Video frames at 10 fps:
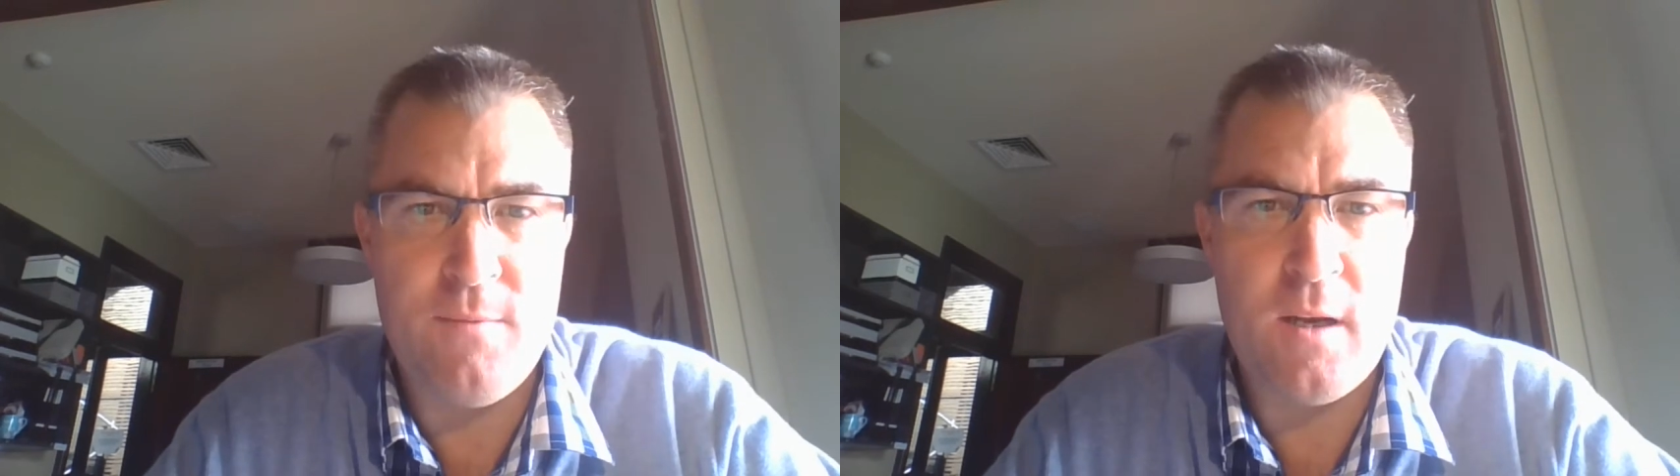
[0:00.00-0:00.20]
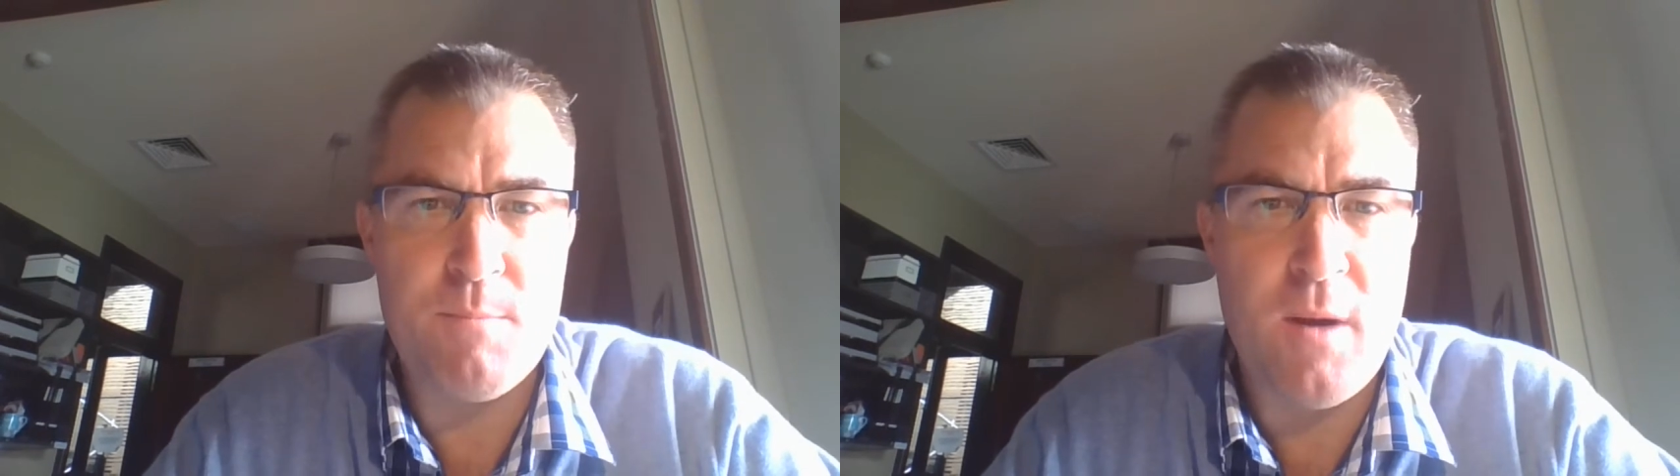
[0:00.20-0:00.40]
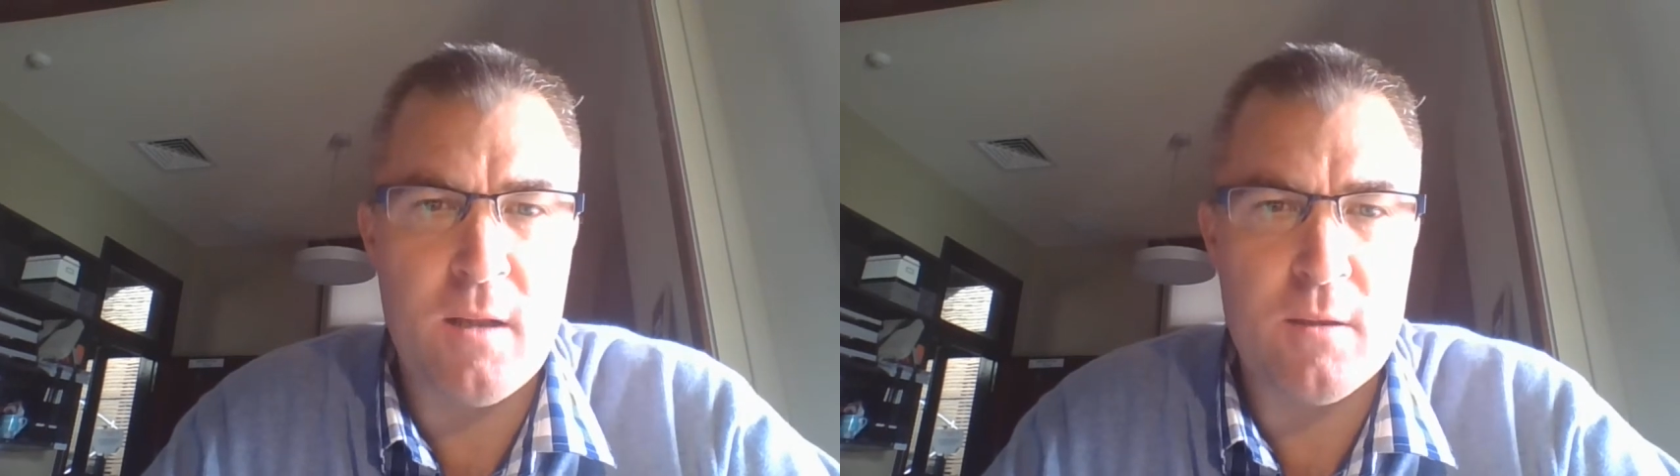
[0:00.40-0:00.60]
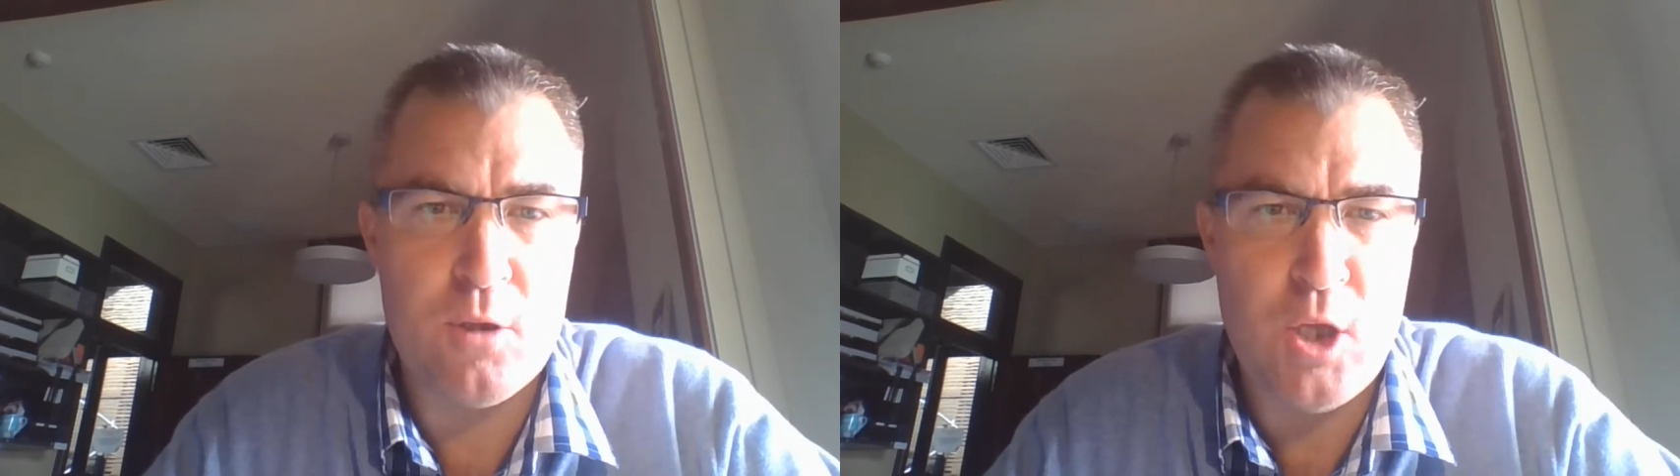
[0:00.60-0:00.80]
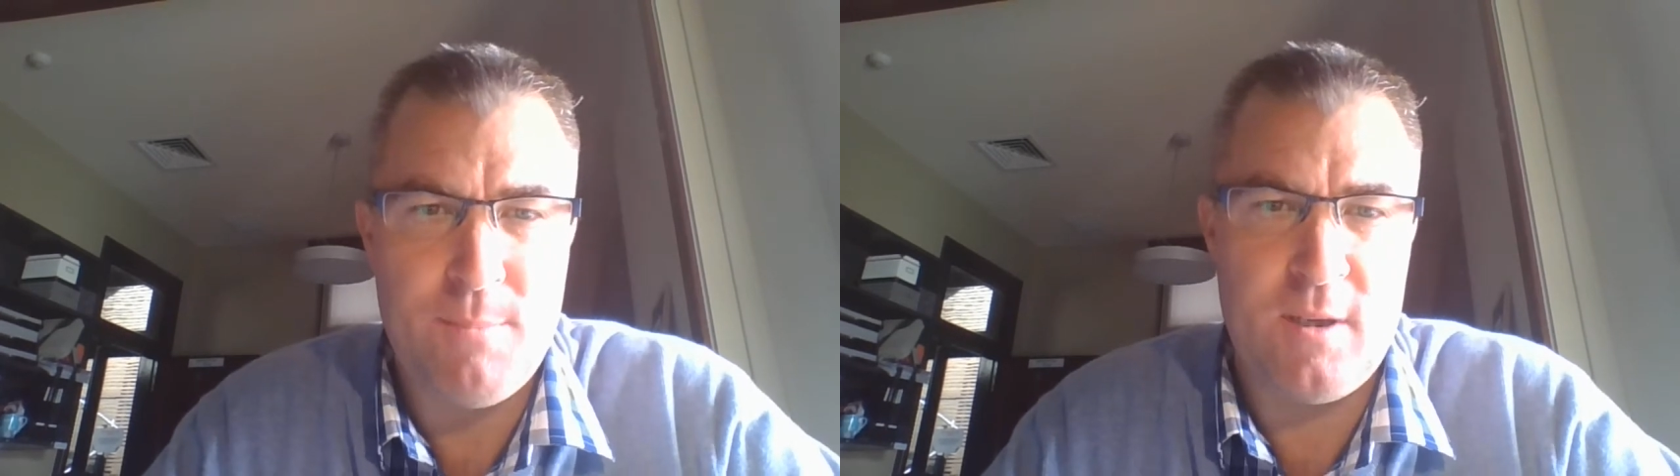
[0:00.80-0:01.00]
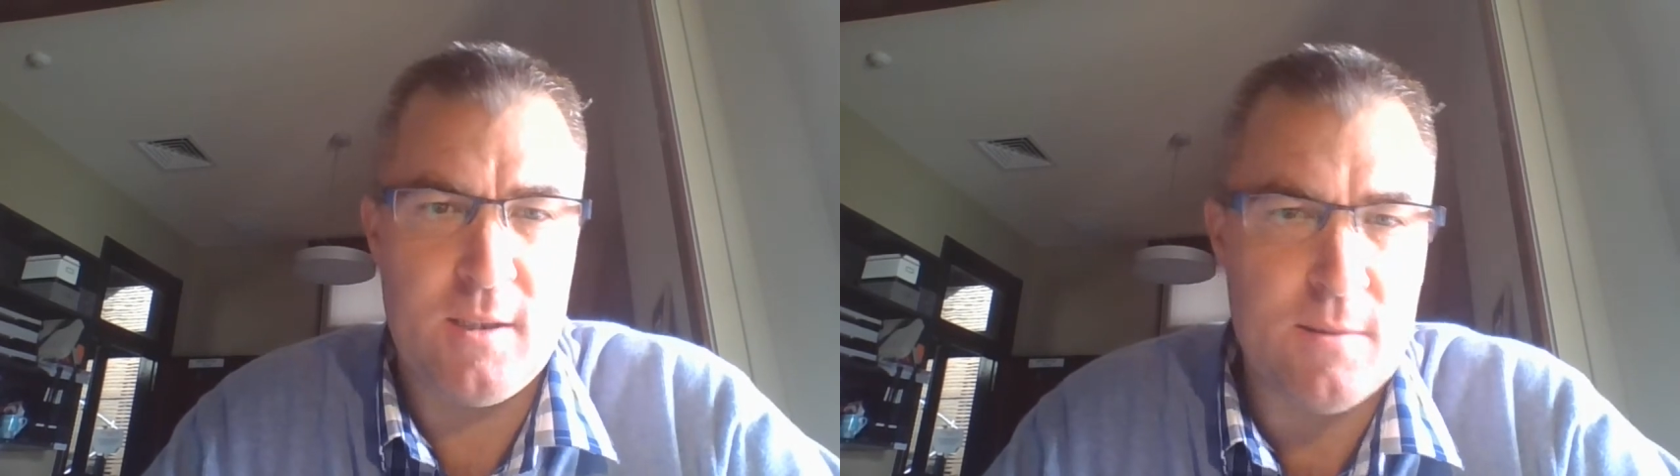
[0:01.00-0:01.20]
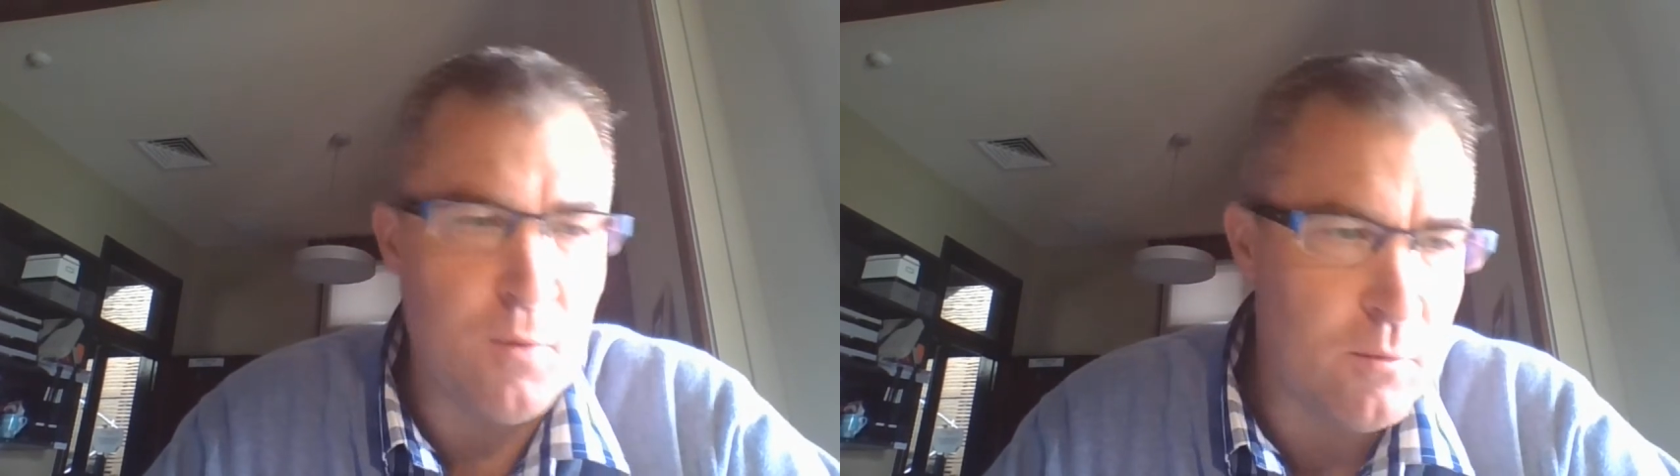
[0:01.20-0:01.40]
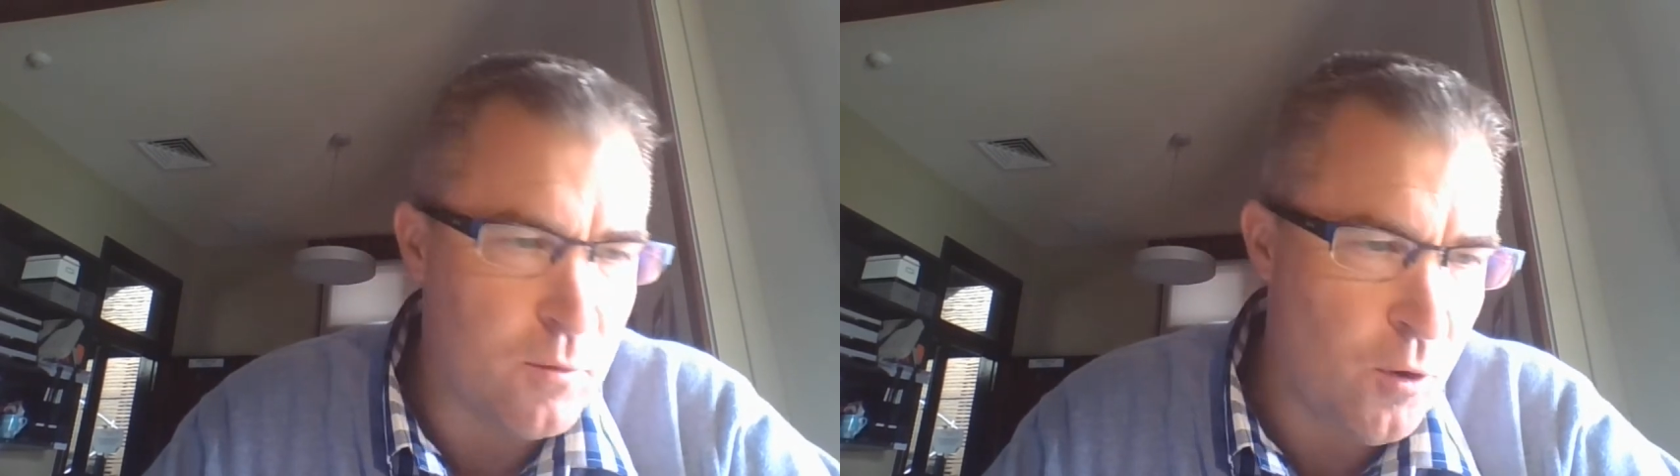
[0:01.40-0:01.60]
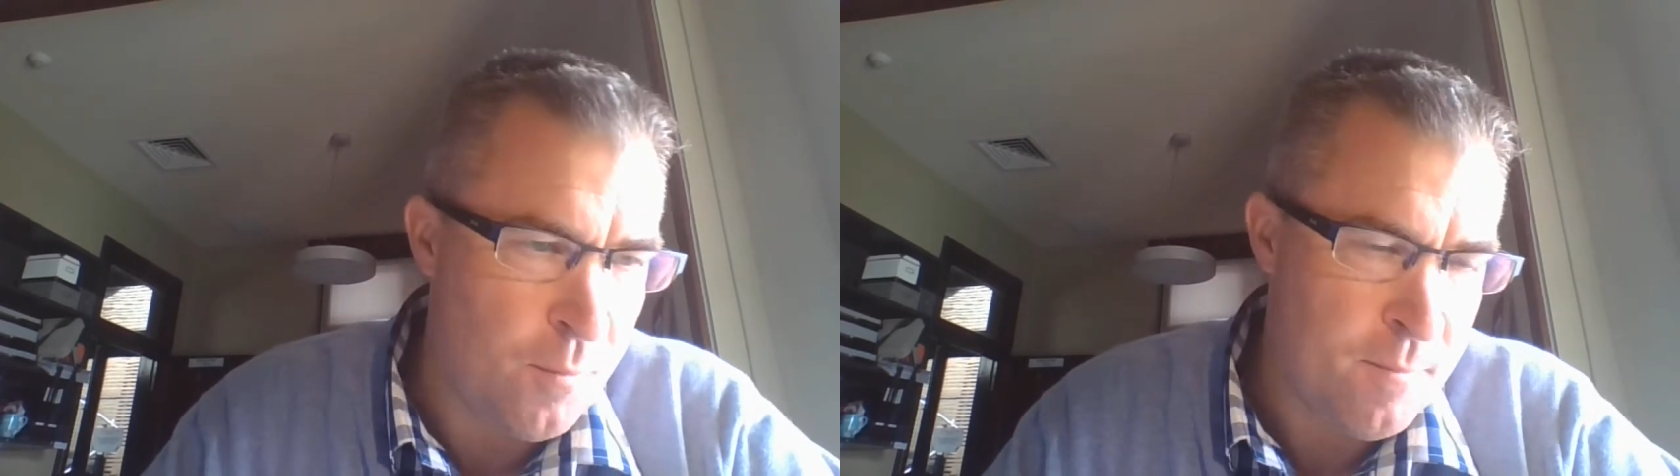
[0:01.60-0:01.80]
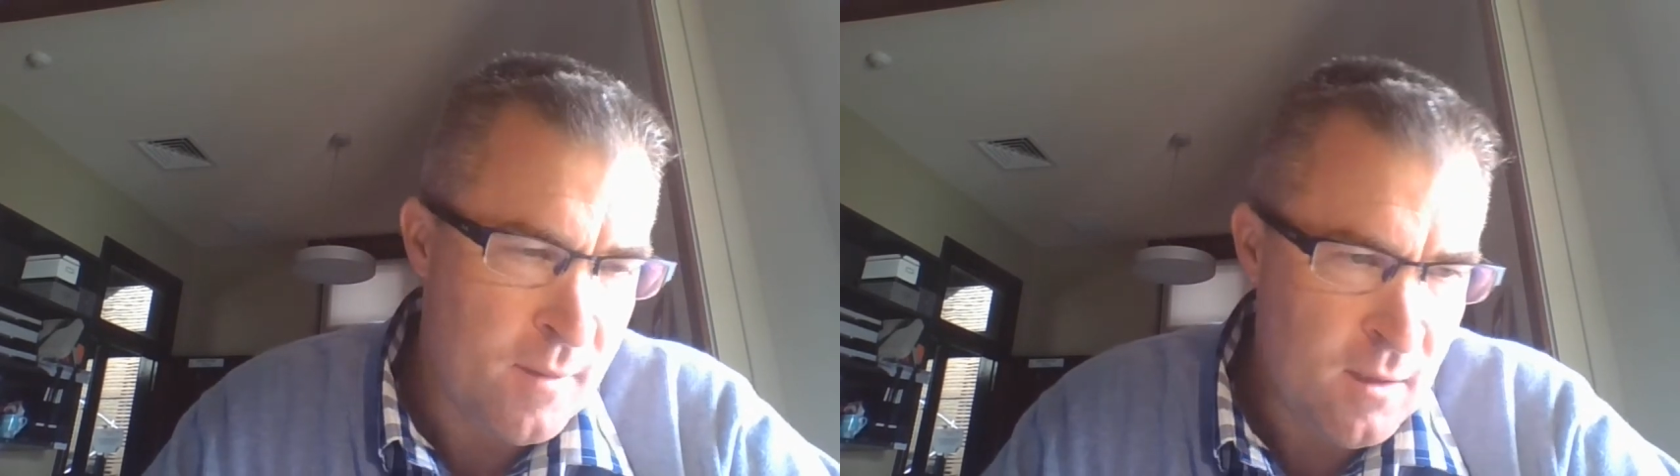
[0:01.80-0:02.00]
invaded by the Japanese in World War II?